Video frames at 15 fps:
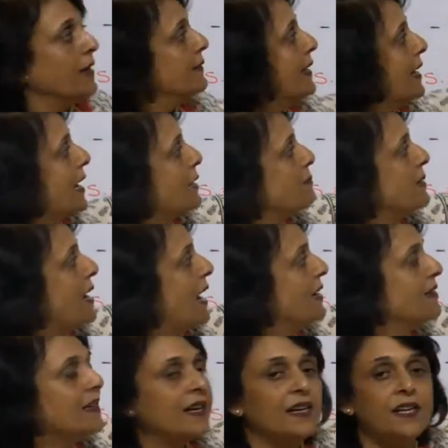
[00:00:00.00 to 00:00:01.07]
They can be
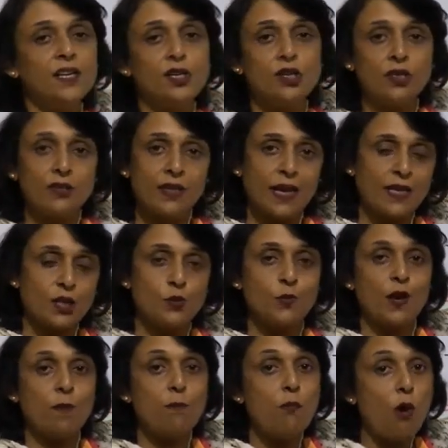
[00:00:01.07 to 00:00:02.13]
unconditioned, that is
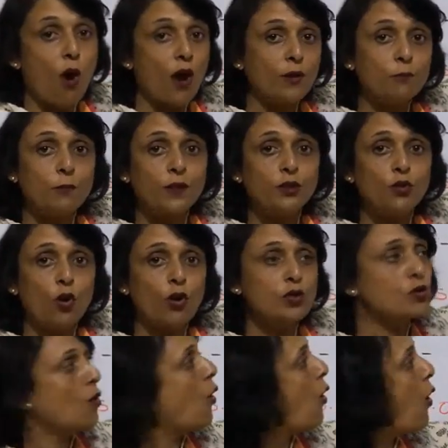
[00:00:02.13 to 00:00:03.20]
we are born with
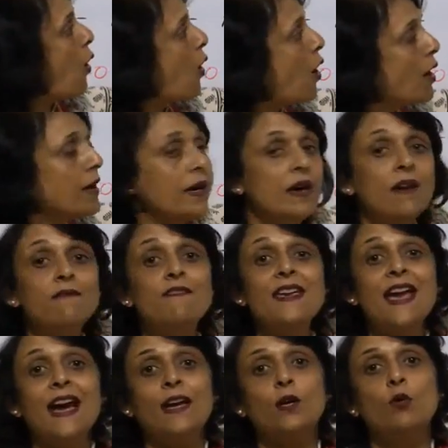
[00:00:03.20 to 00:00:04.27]
those or
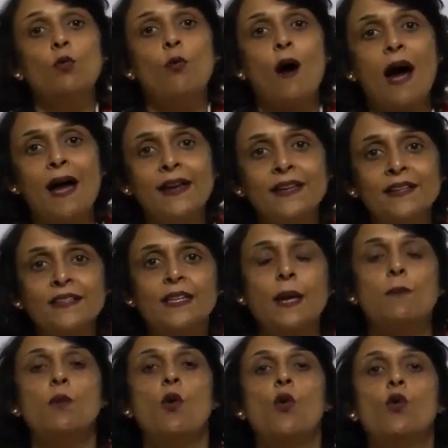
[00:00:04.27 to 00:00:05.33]
we acquire
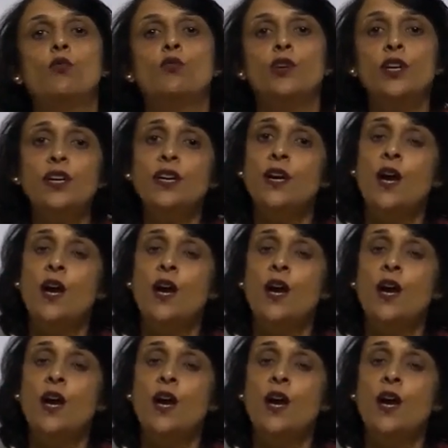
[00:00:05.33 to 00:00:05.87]
them over